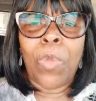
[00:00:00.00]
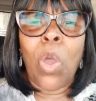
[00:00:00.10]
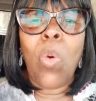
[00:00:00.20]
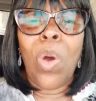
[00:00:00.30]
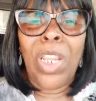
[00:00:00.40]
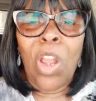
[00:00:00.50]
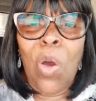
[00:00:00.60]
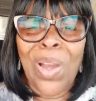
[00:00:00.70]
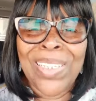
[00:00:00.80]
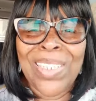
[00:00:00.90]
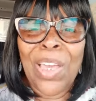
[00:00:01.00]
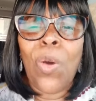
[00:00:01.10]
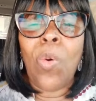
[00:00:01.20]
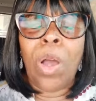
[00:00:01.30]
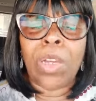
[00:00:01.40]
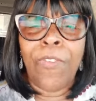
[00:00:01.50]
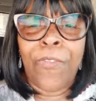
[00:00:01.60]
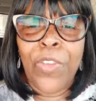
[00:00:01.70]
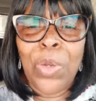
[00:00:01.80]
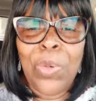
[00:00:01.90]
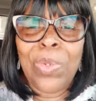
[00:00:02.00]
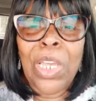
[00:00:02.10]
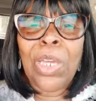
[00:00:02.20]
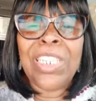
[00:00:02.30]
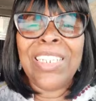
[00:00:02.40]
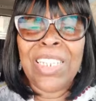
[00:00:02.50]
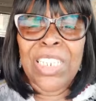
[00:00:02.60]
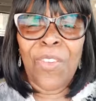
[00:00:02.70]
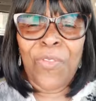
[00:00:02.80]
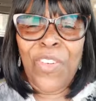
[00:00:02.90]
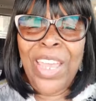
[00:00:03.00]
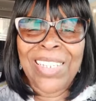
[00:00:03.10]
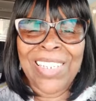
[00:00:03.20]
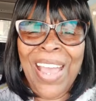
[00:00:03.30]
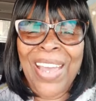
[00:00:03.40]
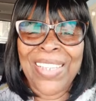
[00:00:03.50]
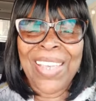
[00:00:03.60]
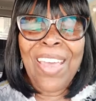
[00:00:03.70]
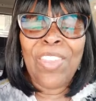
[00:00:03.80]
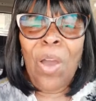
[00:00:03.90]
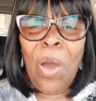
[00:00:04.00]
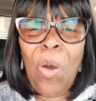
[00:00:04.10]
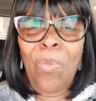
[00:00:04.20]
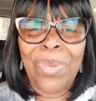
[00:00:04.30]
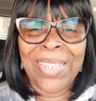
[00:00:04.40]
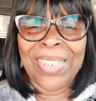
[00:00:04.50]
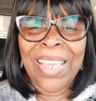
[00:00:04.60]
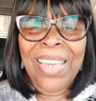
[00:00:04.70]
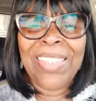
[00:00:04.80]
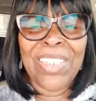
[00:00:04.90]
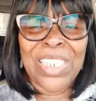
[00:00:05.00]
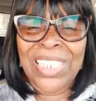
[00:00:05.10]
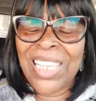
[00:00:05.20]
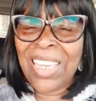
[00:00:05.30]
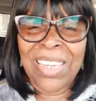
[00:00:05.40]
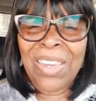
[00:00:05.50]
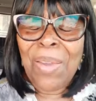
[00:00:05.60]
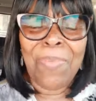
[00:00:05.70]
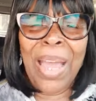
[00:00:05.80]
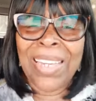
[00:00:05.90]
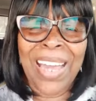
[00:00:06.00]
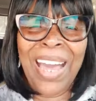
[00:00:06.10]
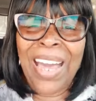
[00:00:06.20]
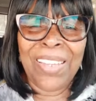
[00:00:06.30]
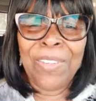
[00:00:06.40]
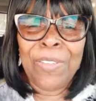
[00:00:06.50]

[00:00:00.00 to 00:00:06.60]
who are lost, who are confused, the disenfranchised, the homeless, the sick, my God.